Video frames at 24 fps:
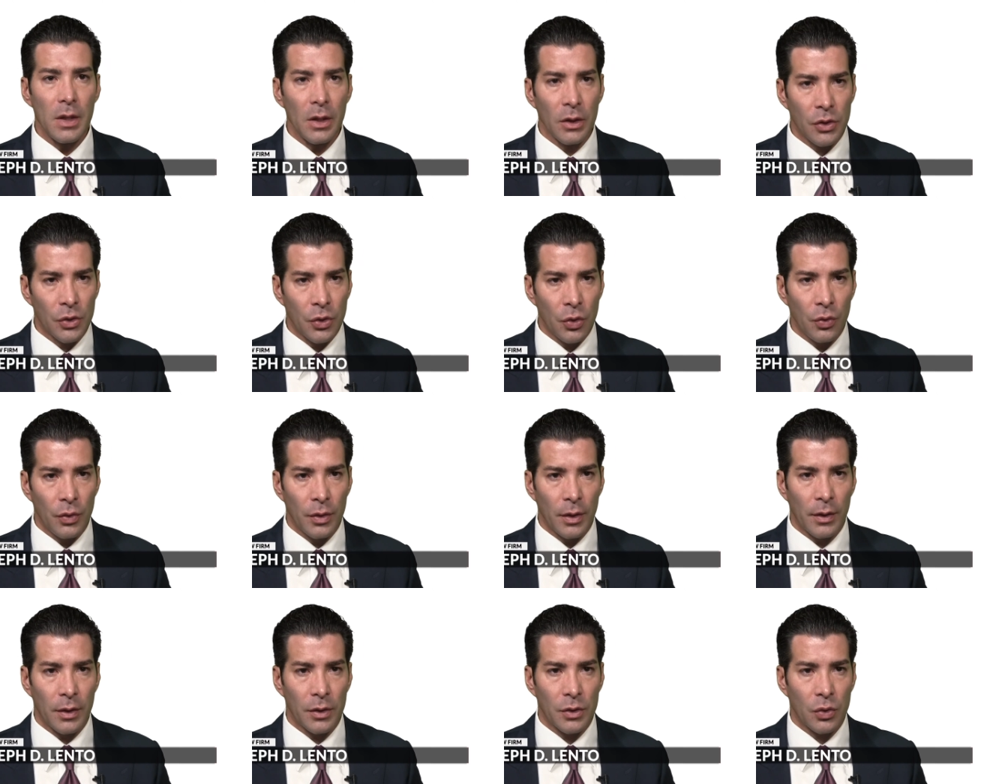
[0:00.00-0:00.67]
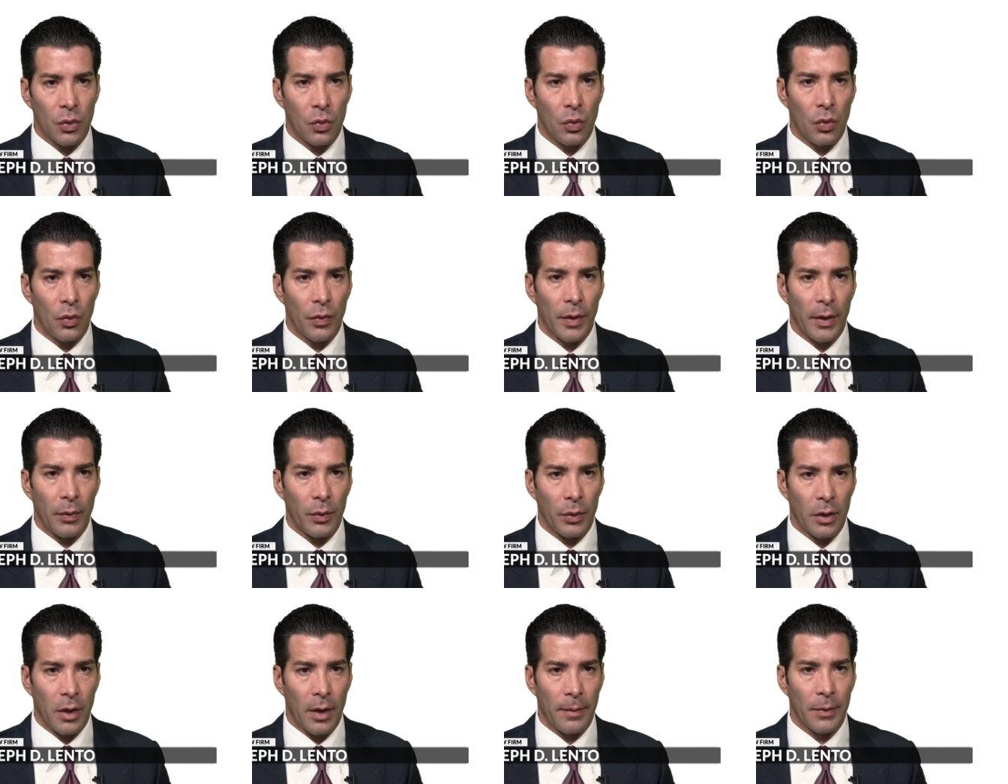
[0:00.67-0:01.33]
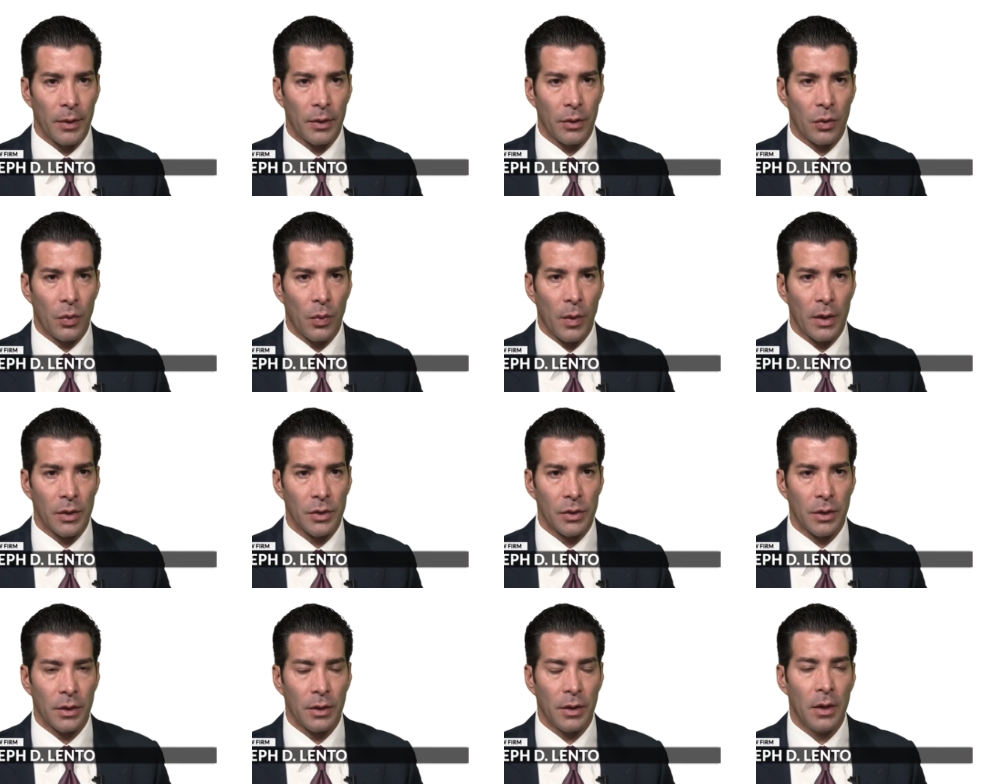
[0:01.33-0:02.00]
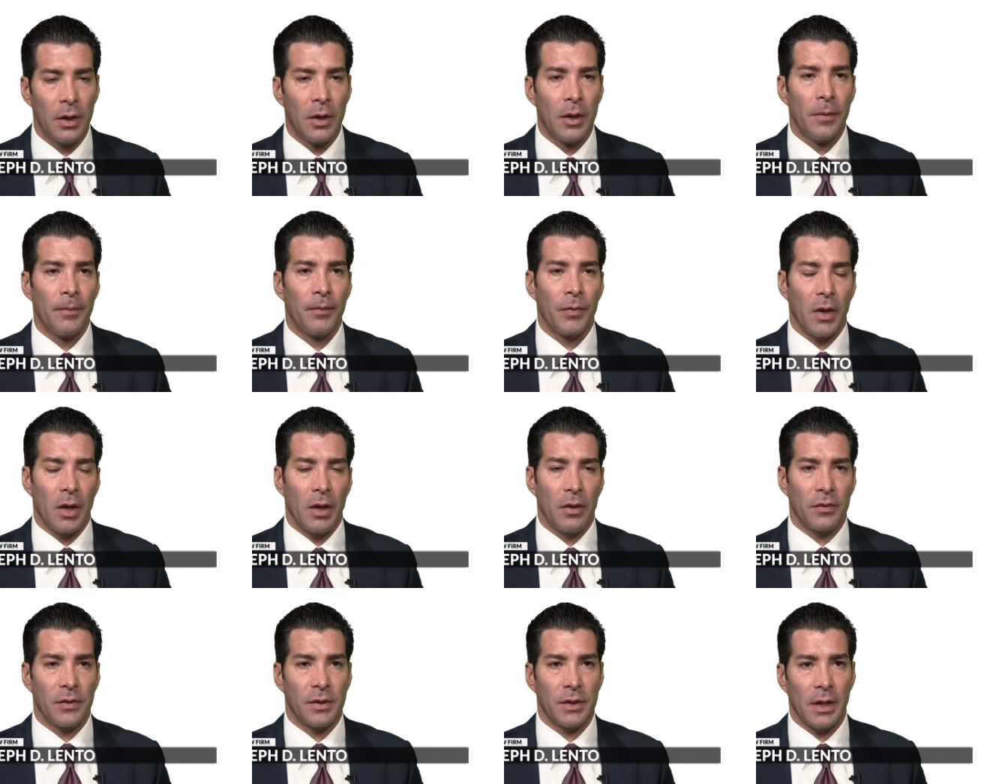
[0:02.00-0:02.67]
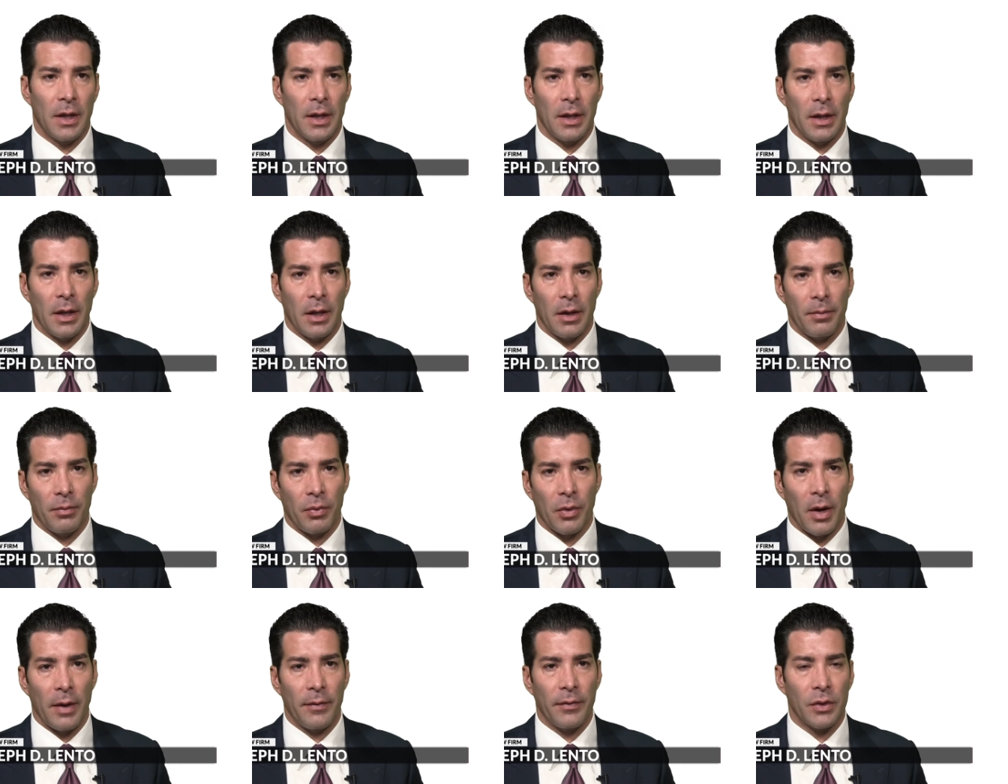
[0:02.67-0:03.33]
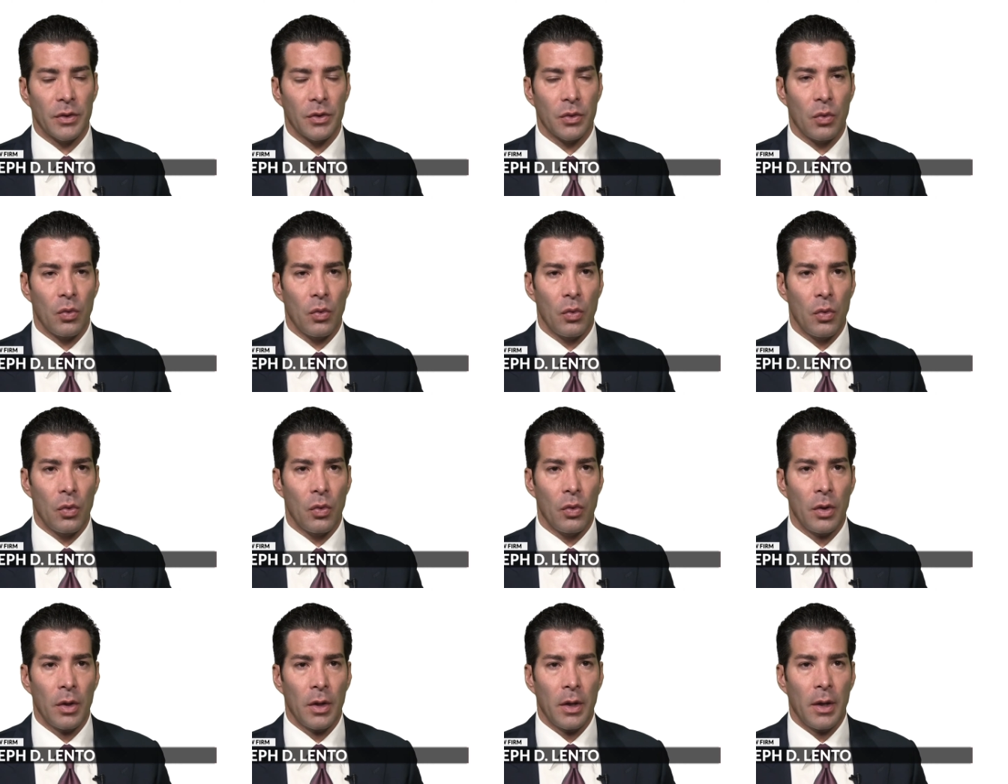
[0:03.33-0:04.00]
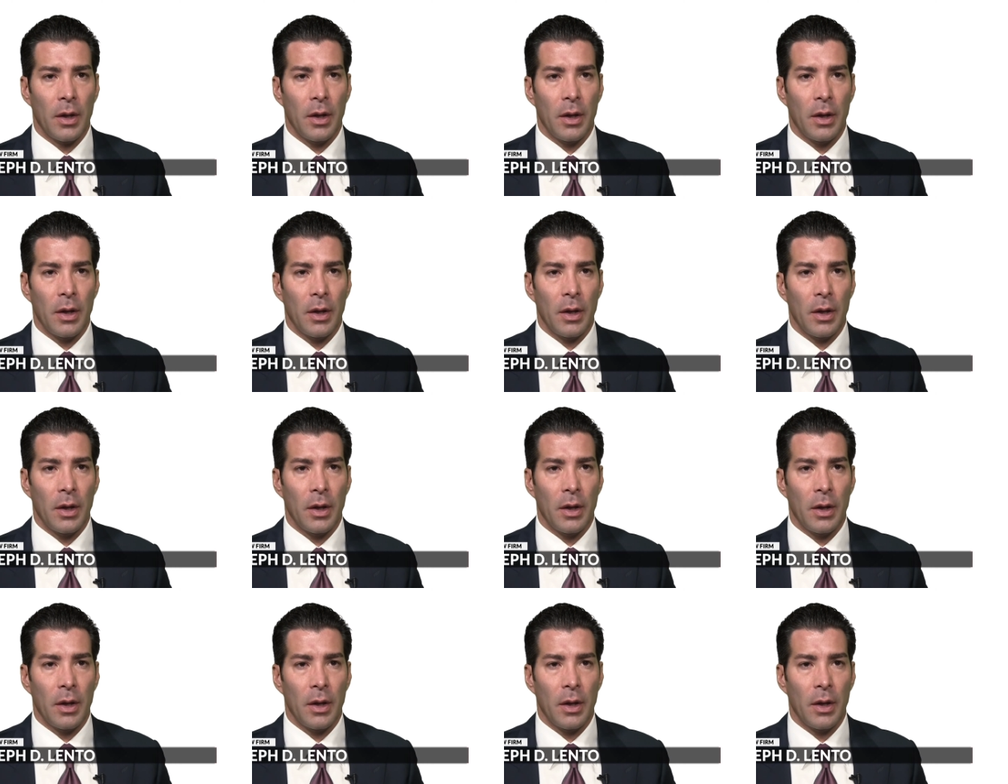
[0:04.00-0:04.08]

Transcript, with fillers: student and the school that would come into question if, say, at a private school,